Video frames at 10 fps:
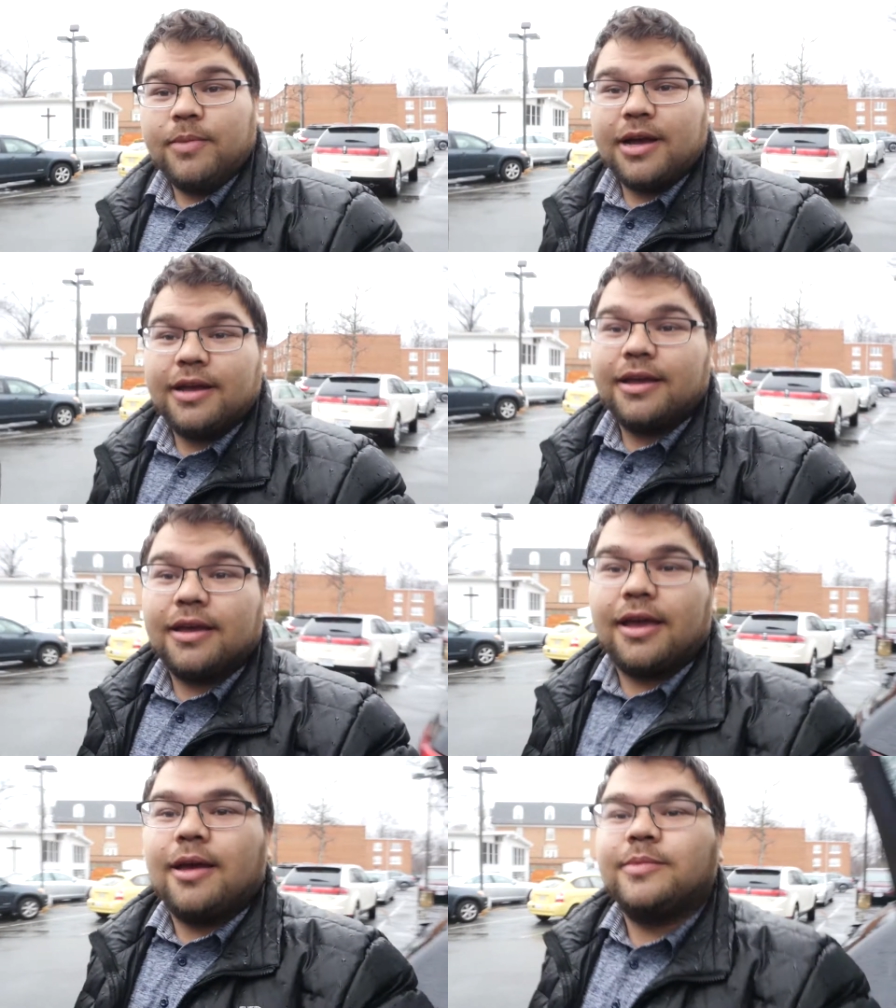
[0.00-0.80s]
my
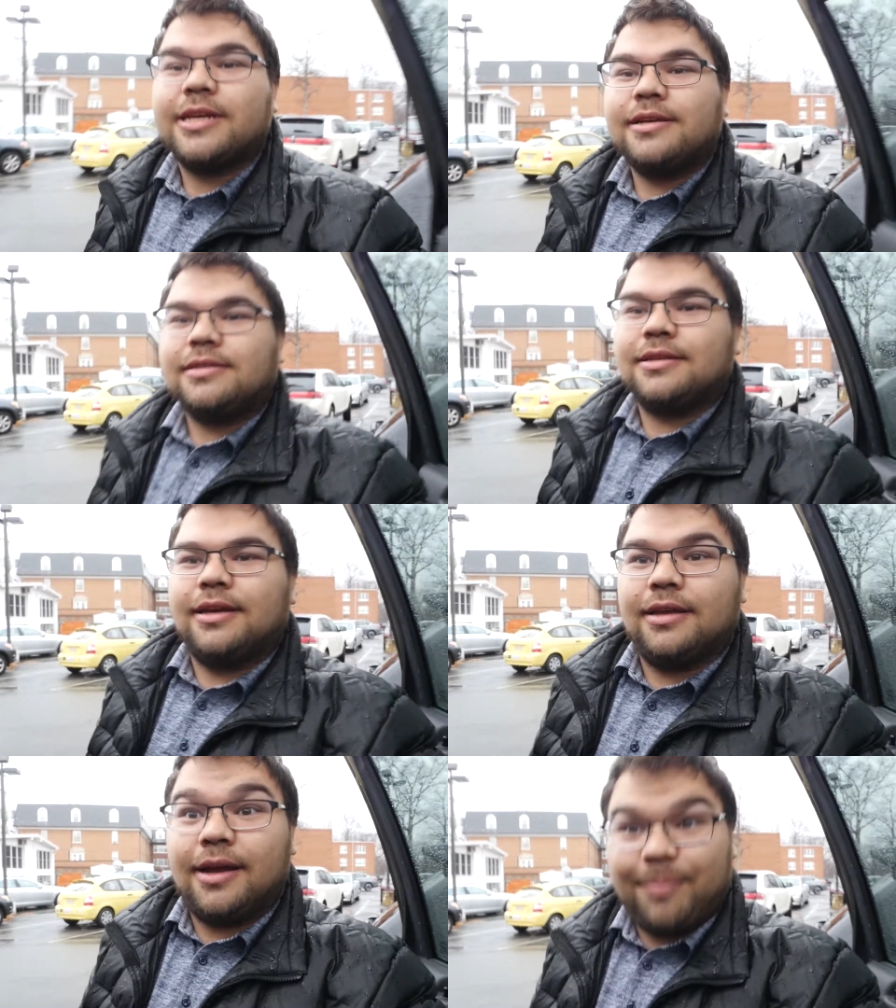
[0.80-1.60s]
ham test
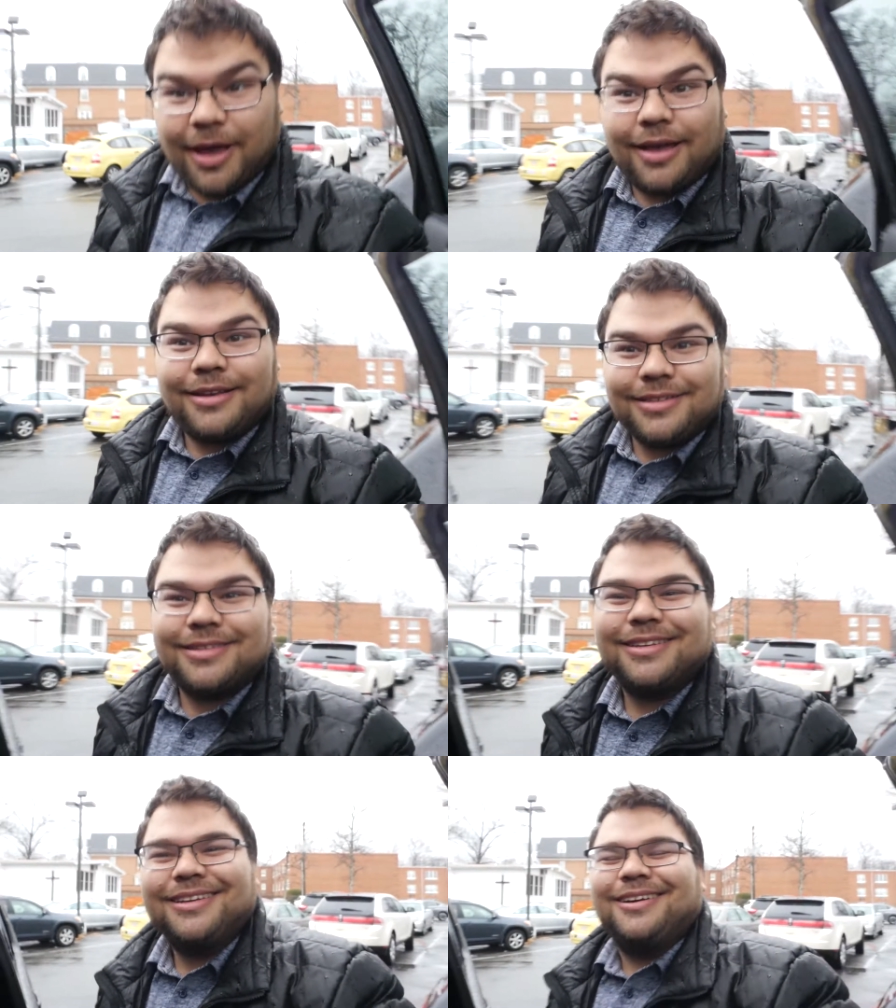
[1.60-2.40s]
and I passed.
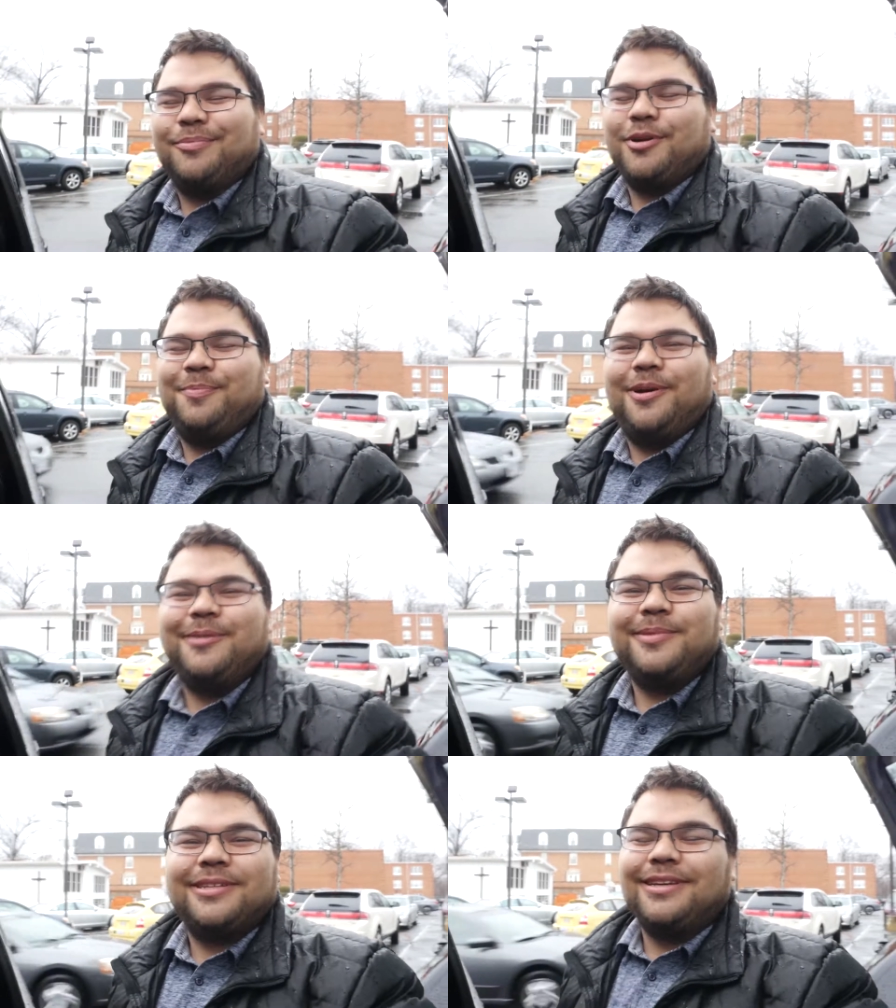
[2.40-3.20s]
Pretty
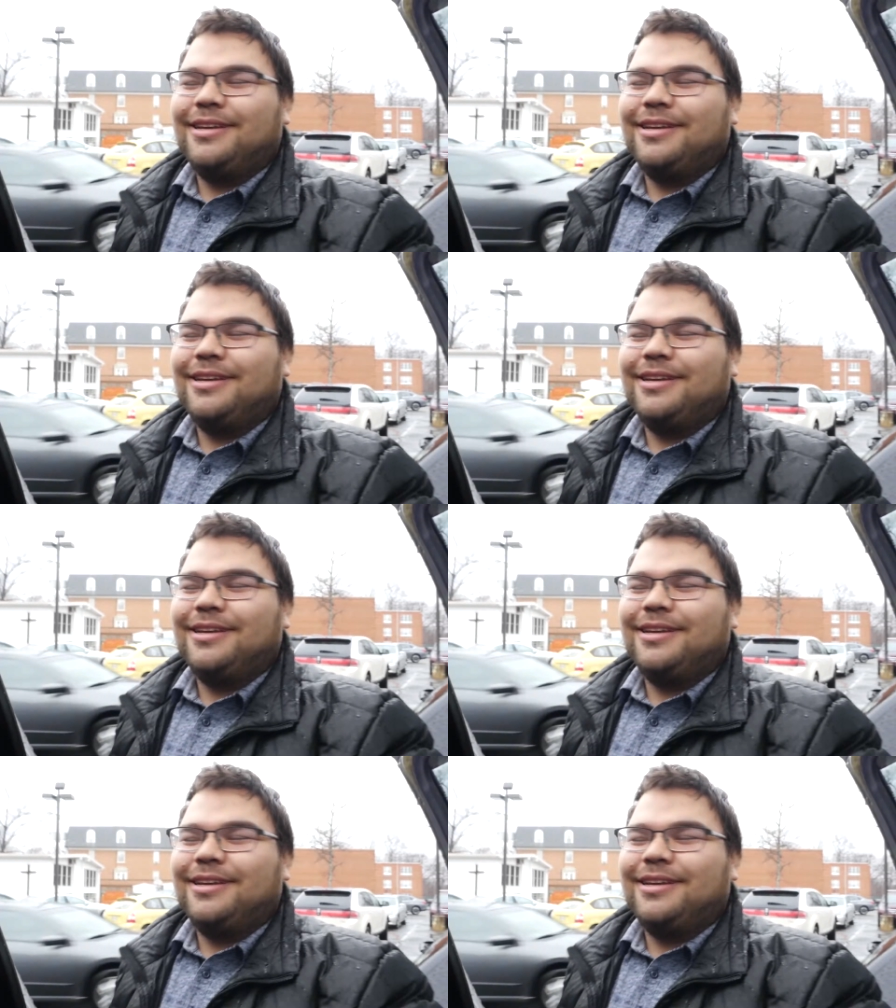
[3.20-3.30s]
pumped.